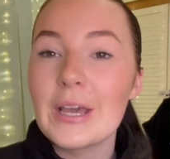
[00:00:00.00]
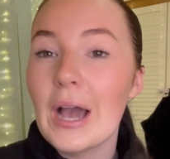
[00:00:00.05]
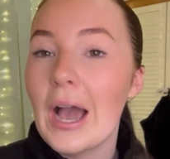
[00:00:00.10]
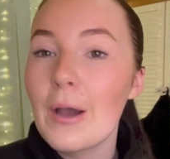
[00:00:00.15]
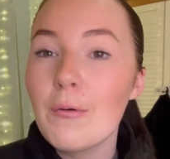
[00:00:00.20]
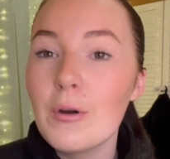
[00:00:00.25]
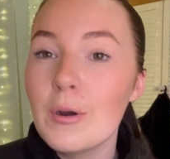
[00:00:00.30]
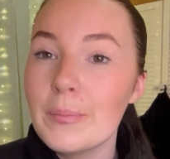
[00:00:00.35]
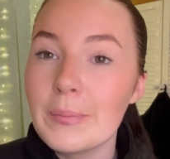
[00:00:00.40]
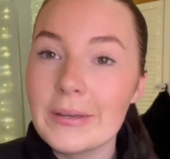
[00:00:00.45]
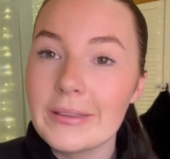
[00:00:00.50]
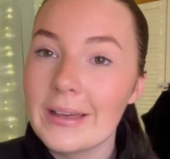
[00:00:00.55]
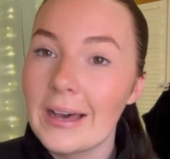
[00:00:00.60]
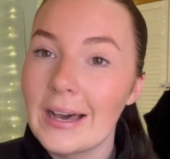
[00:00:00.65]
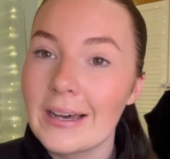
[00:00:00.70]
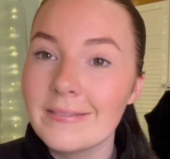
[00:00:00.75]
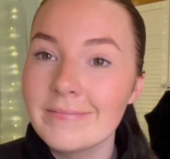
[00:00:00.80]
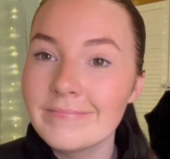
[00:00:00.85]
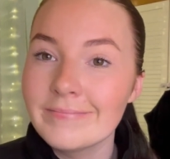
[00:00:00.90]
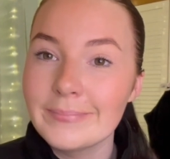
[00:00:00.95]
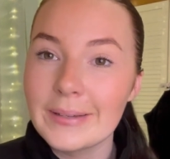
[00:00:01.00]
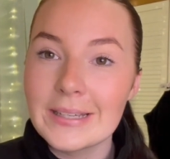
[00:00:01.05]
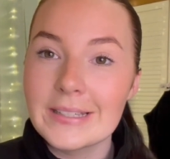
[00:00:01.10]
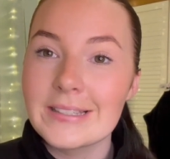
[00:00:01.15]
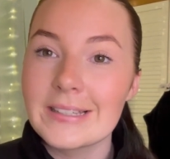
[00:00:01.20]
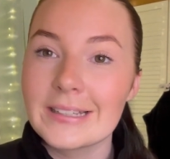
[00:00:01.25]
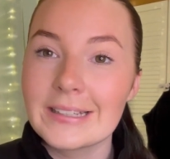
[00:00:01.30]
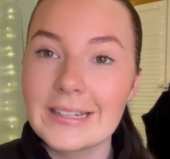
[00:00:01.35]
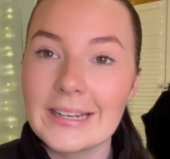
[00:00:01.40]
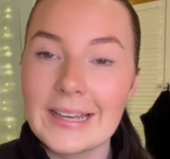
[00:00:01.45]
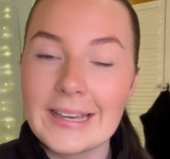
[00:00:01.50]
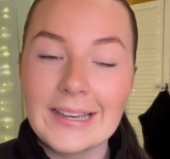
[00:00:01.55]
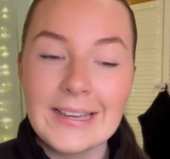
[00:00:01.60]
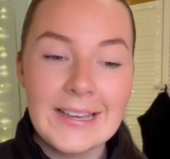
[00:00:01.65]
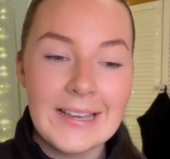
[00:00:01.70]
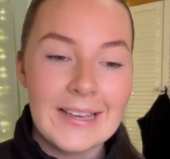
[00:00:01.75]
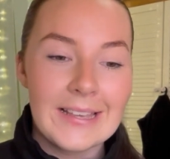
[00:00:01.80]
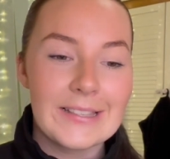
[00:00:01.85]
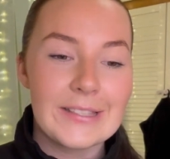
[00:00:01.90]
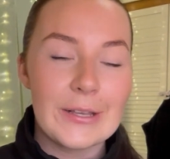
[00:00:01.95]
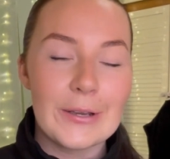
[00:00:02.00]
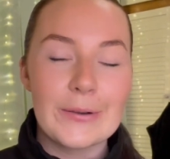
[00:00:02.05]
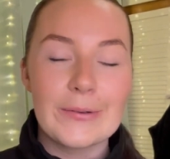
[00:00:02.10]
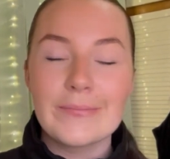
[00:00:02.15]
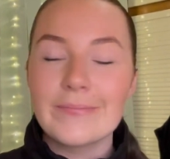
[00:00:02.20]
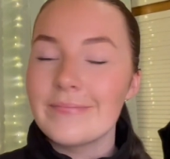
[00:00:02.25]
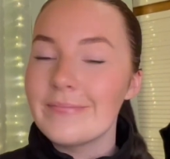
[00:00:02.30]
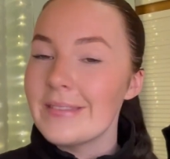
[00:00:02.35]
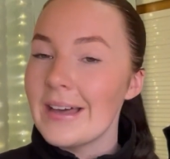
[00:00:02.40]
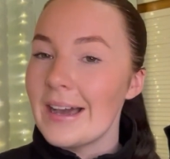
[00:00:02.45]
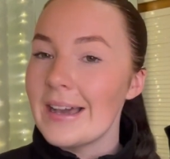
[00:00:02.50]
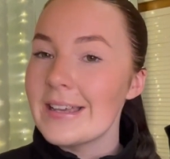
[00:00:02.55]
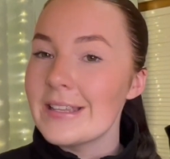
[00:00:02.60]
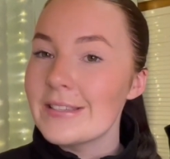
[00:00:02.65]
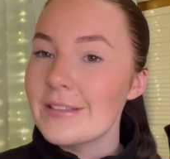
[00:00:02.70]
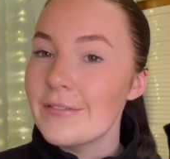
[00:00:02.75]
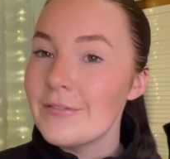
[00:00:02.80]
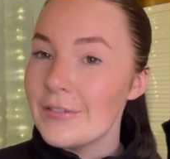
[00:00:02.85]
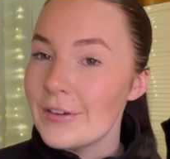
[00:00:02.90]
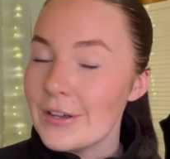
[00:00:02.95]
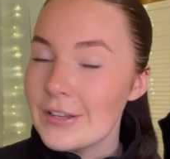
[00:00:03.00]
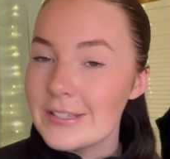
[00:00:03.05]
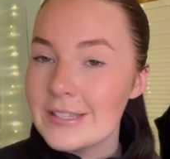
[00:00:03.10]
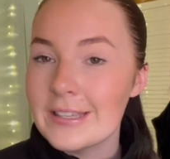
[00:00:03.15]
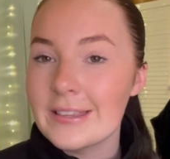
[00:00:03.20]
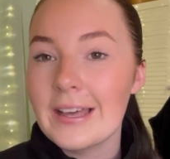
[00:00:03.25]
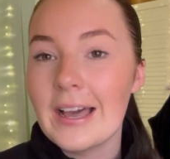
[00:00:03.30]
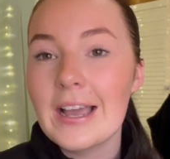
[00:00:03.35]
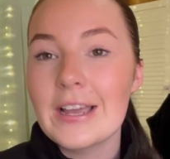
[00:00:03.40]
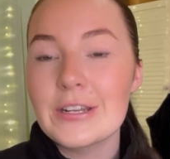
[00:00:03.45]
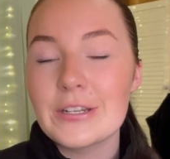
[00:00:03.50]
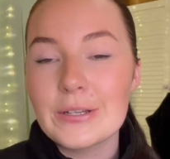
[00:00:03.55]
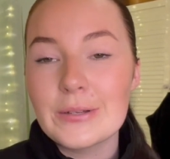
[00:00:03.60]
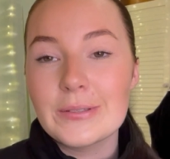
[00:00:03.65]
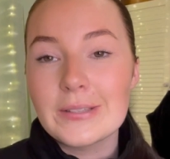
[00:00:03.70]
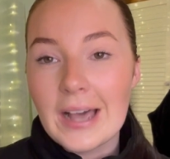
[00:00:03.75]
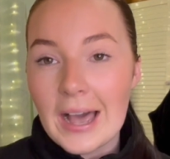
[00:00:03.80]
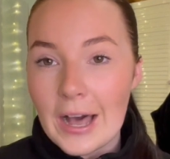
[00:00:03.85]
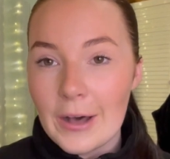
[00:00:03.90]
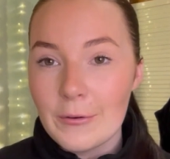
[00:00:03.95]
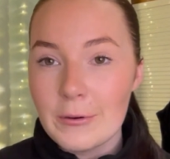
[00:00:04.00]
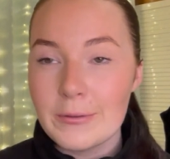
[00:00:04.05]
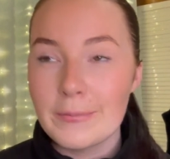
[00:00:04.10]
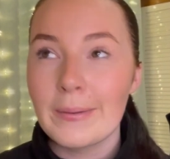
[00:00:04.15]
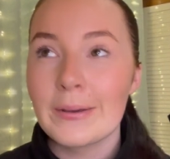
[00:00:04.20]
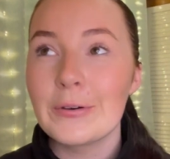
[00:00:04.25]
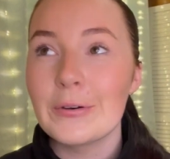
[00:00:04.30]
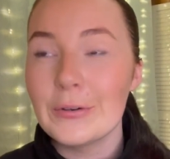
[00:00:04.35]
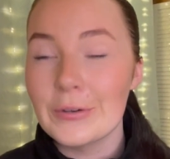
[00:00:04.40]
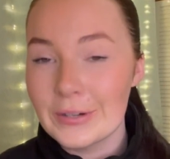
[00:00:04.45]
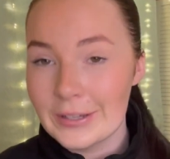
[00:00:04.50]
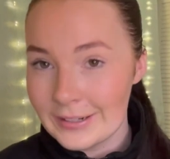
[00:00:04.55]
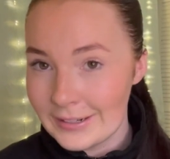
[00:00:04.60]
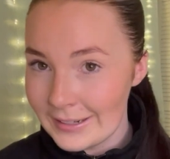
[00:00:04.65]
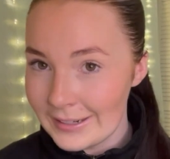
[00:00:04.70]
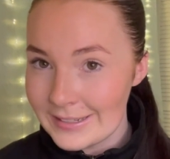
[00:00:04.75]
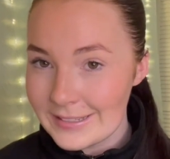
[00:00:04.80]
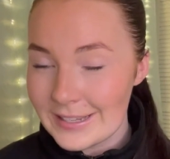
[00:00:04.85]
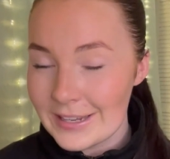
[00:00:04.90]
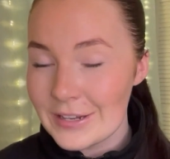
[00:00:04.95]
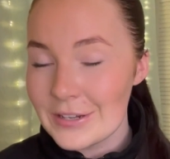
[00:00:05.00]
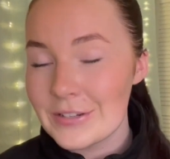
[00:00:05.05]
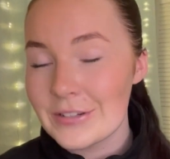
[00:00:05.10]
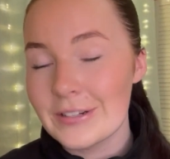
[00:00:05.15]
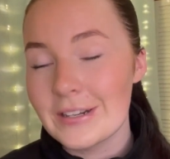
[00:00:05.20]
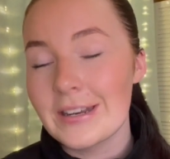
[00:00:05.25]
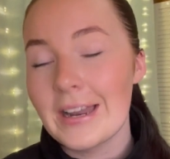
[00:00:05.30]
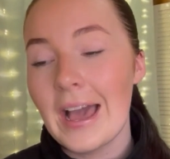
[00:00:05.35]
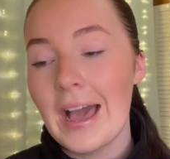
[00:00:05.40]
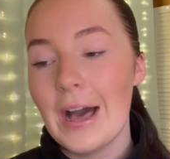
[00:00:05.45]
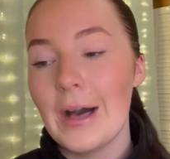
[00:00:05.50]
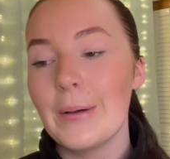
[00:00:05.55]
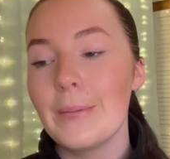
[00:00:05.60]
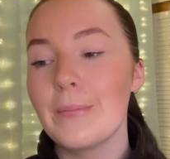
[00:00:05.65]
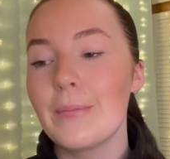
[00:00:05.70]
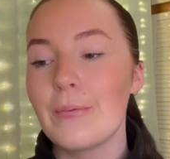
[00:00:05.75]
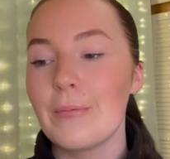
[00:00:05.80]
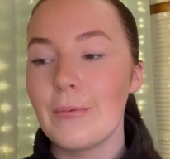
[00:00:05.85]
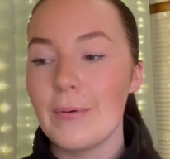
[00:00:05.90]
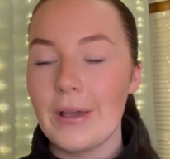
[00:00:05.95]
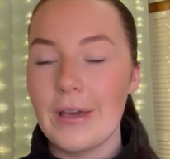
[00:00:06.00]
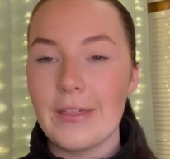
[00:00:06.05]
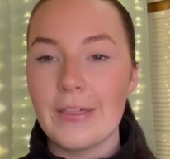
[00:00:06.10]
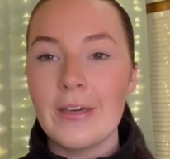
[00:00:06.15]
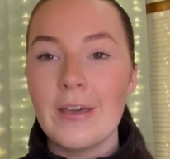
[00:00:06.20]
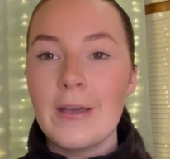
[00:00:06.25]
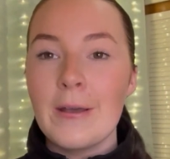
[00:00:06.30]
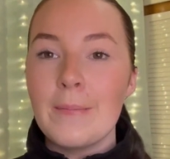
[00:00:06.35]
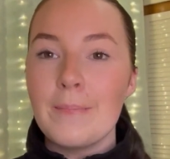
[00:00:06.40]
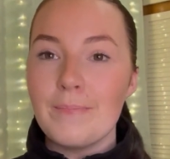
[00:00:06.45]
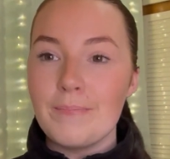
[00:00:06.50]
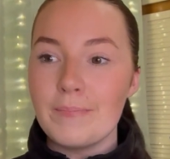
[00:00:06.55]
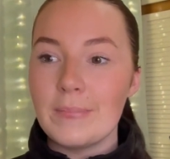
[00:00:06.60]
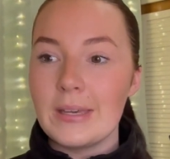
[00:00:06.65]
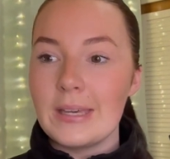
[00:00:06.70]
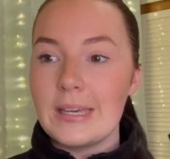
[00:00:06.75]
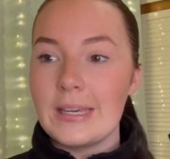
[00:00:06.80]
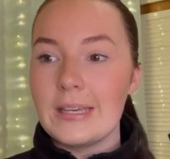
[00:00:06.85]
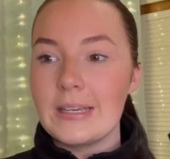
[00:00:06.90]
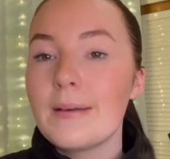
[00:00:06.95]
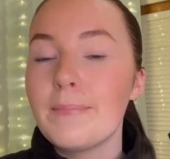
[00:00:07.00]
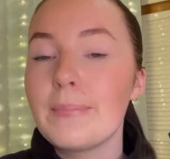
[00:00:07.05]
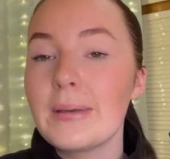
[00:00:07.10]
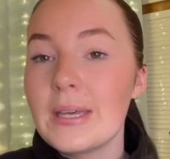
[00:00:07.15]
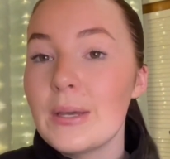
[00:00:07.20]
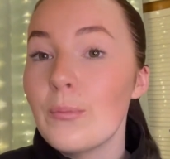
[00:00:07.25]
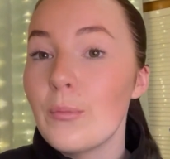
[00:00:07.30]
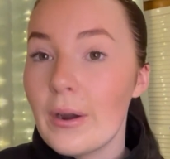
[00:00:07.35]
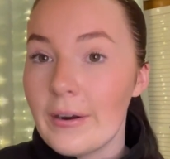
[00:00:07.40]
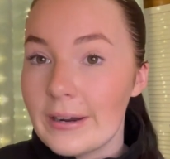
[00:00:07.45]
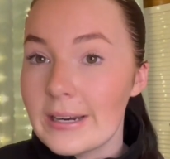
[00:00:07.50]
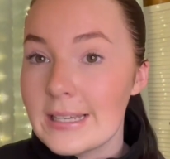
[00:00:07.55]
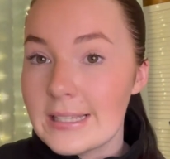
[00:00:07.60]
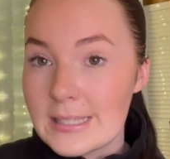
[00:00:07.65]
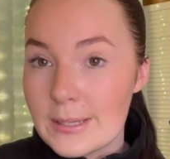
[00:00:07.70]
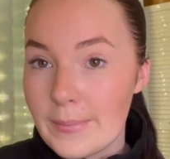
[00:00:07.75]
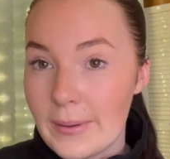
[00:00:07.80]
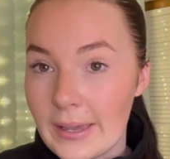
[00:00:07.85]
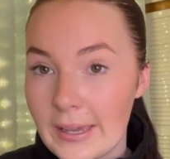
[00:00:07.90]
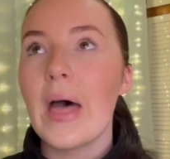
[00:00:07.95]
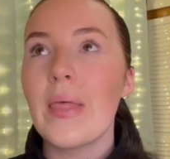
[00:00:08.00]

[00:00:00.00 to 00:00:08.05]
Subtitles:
I won't be there, basically. So that is the first thing that I do to help with my organization and help with me being where I need to be.